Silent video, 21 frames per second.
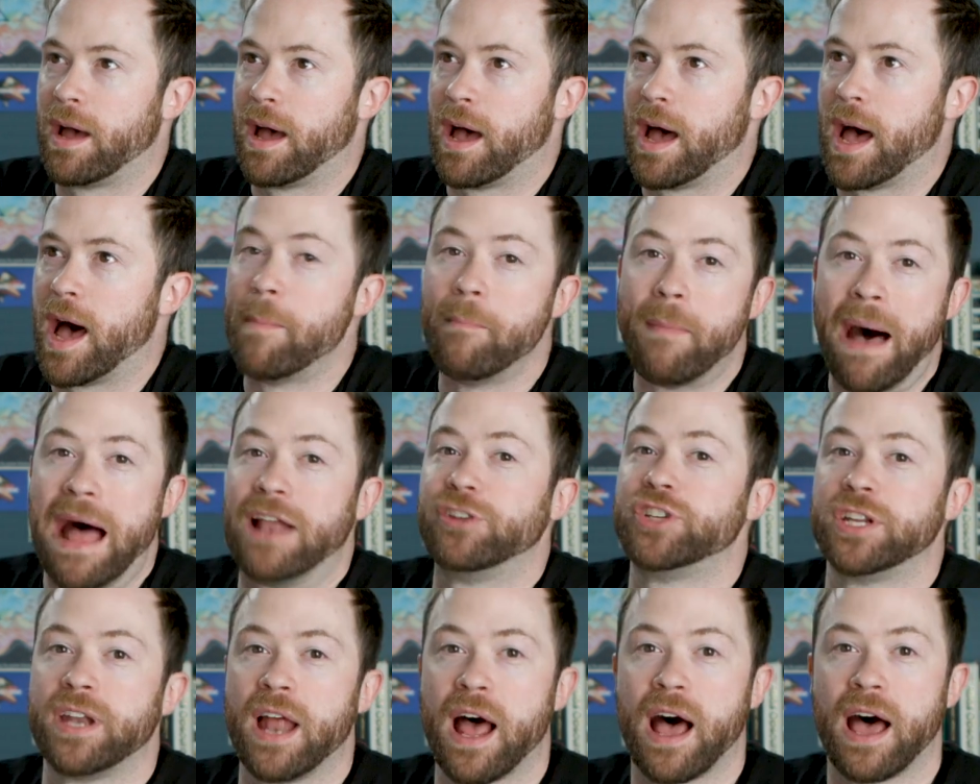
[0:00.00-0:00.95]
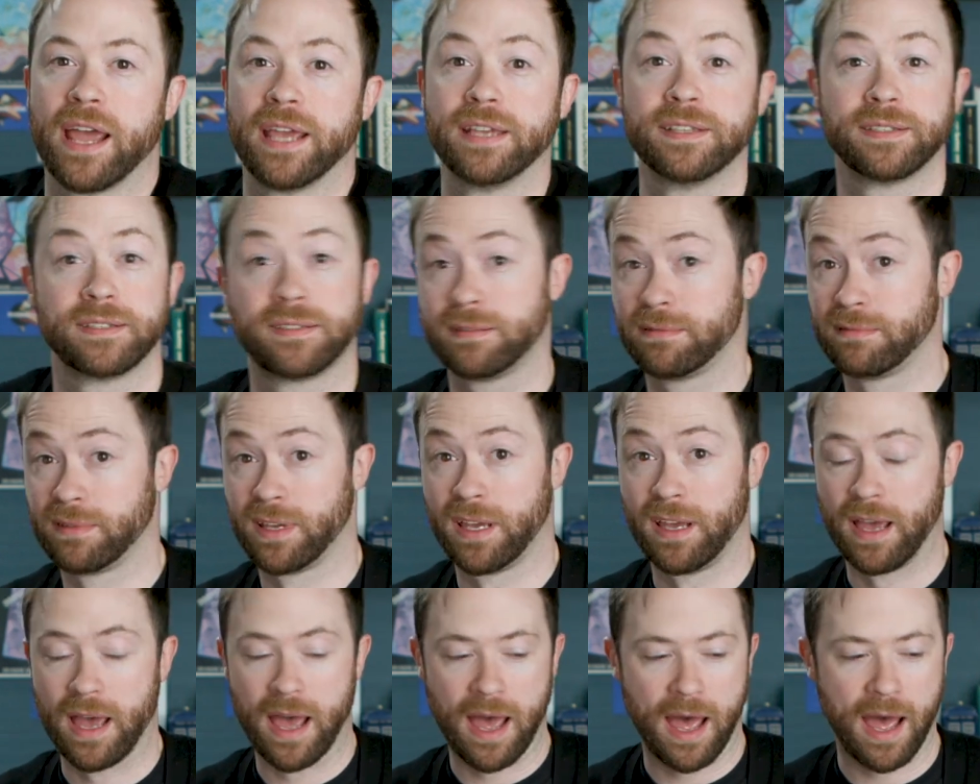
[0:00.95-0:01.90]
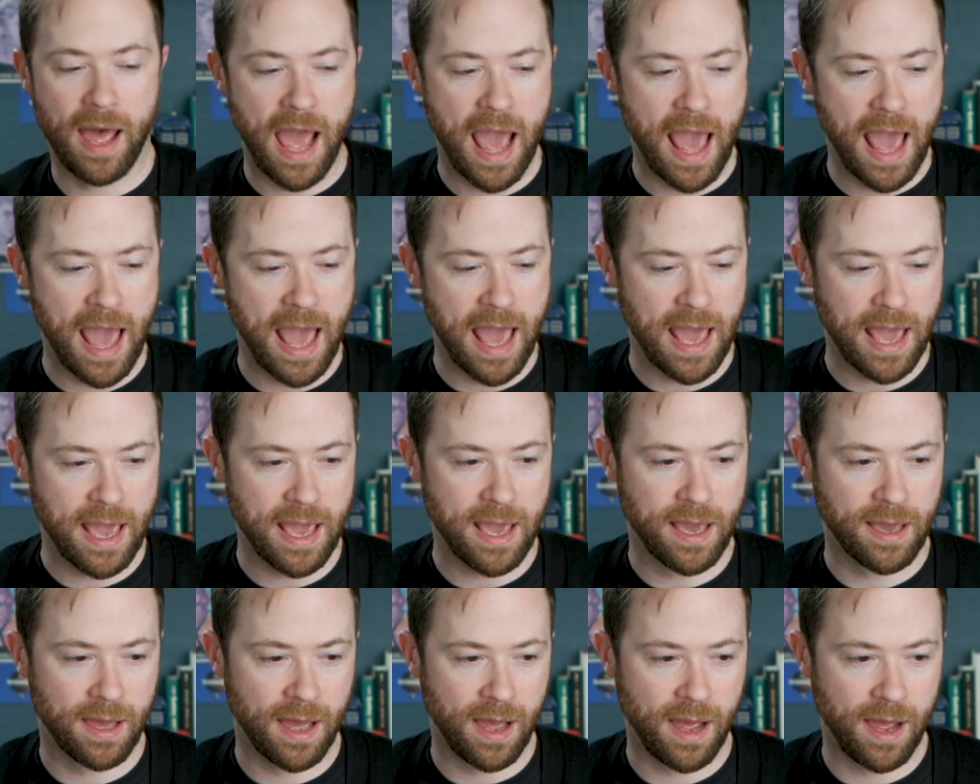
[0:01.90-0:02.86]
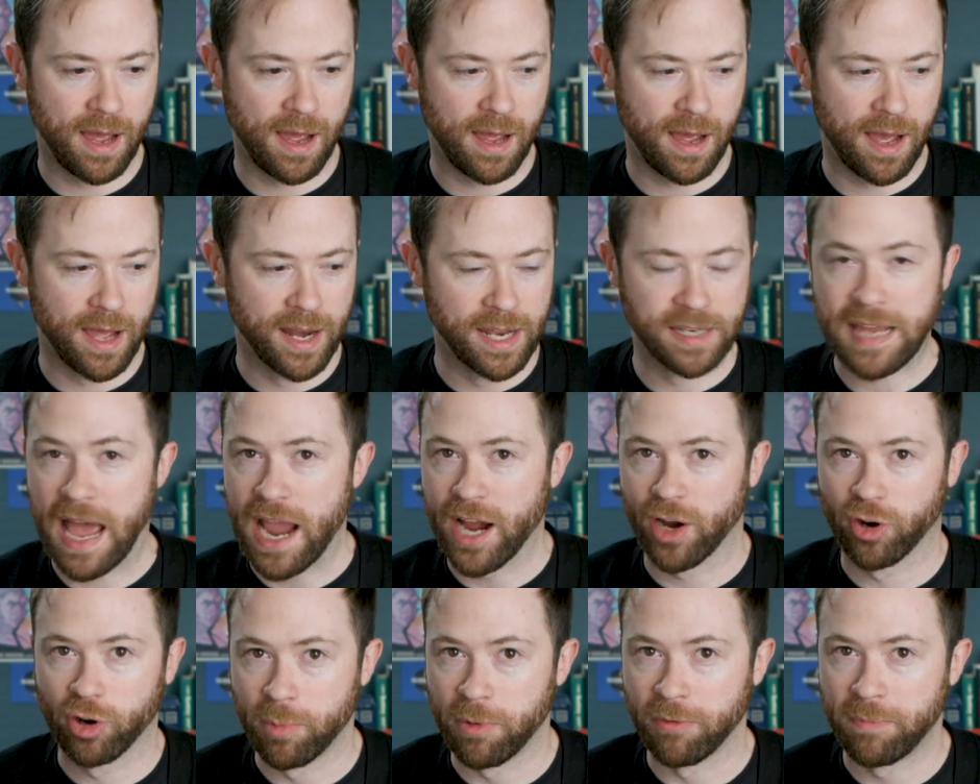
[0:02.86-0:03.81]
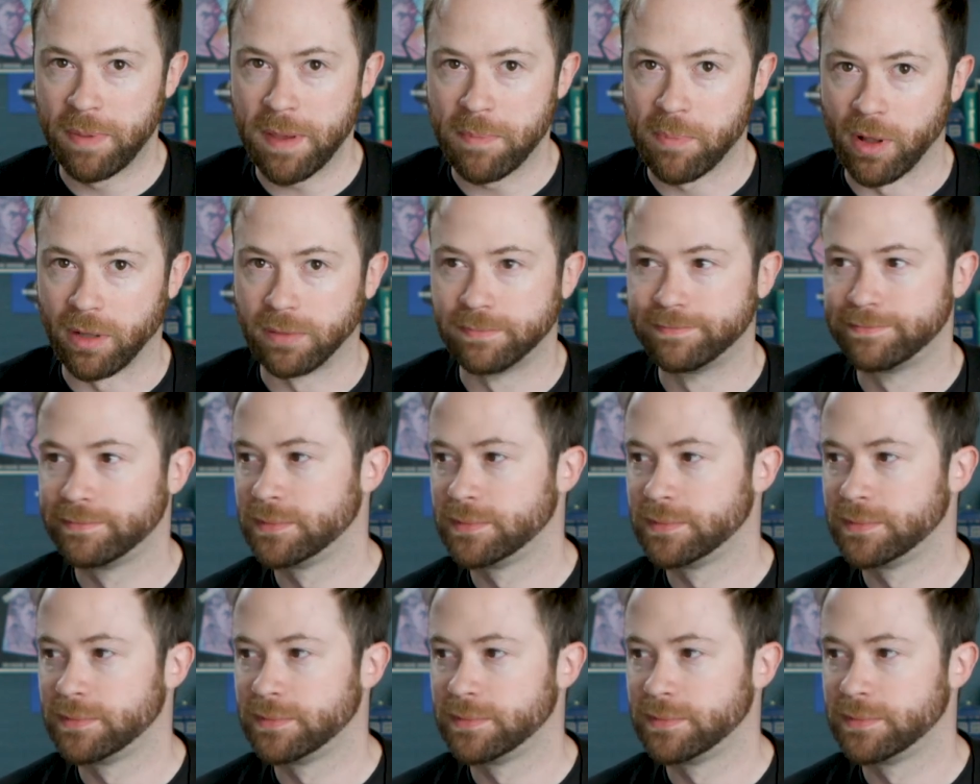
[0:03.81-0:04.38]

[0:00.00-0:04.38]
homogenize uh, a uh, an entire group of people